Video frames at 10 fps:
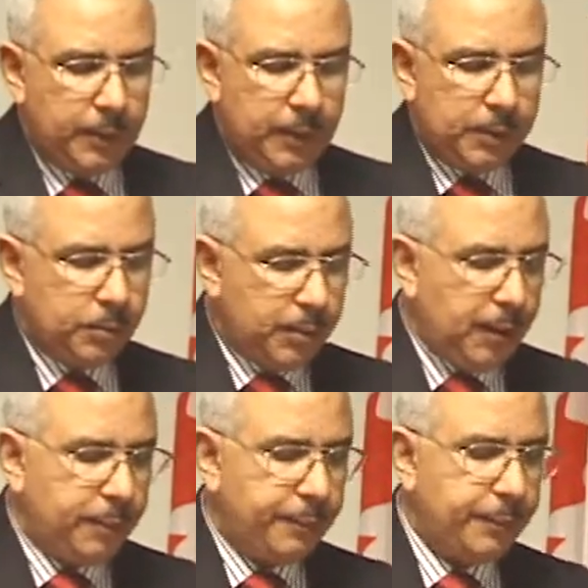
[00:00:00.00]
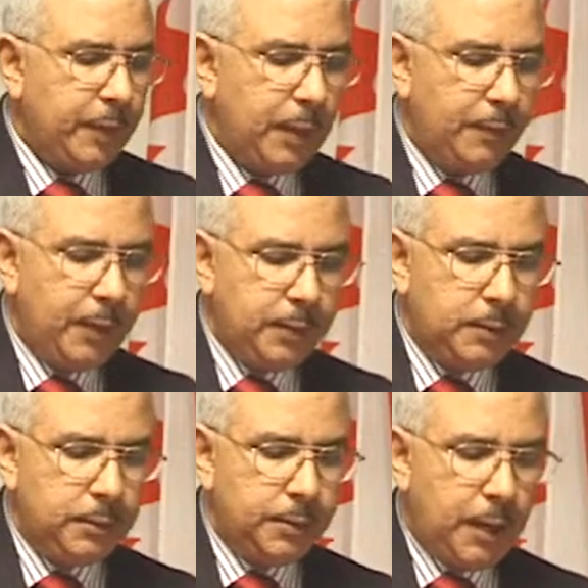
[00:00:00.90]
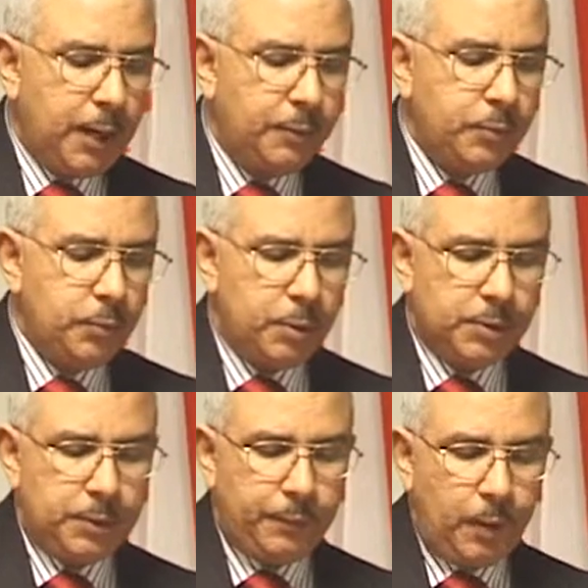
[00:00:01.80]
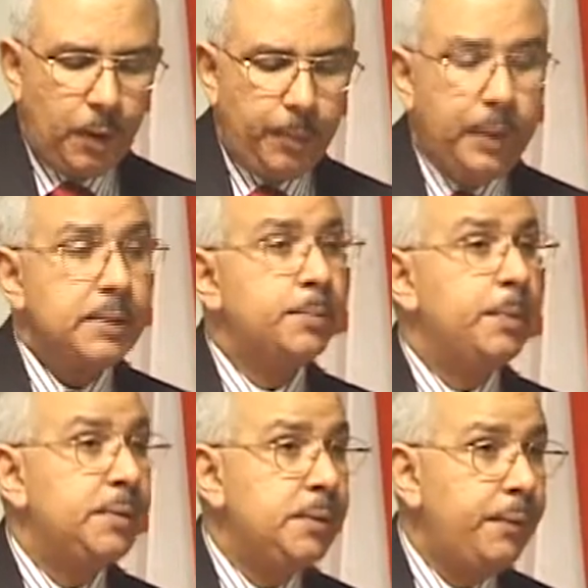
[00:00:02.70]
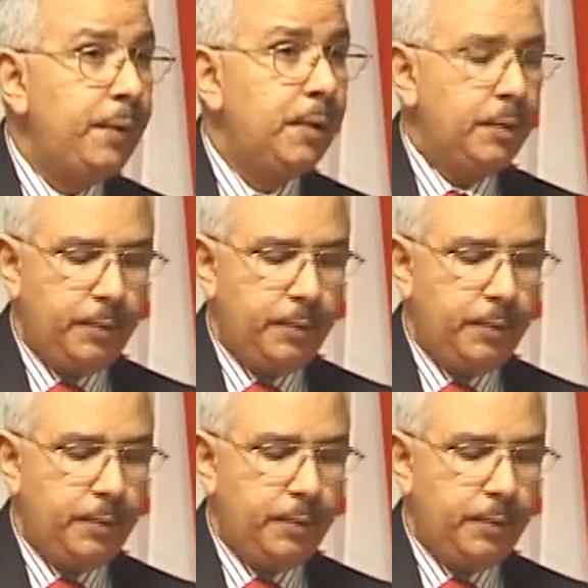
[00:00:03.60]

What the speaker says: and Sudan have led the drive towards developing specific